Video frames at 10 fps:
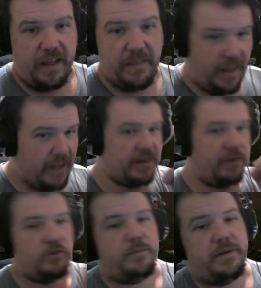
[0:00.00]
That's how
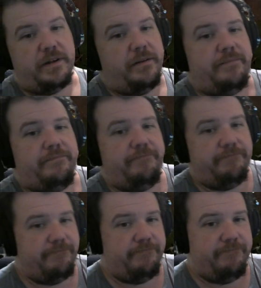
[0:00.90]
it should be done.
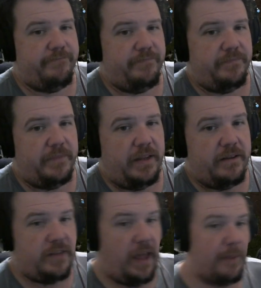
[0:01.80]

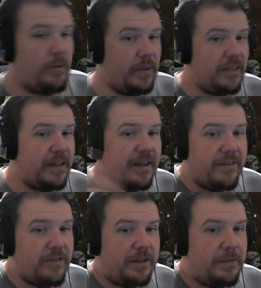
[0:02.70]
It's time to rethink
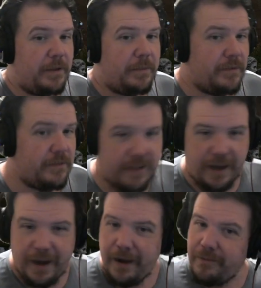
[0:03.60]
everything, people. It's
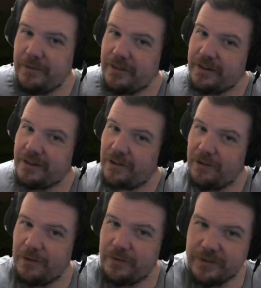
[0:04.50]
time to think it all
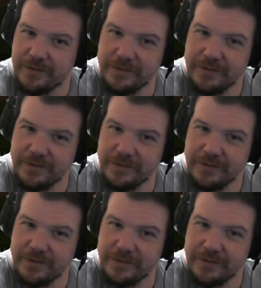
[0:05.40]
over.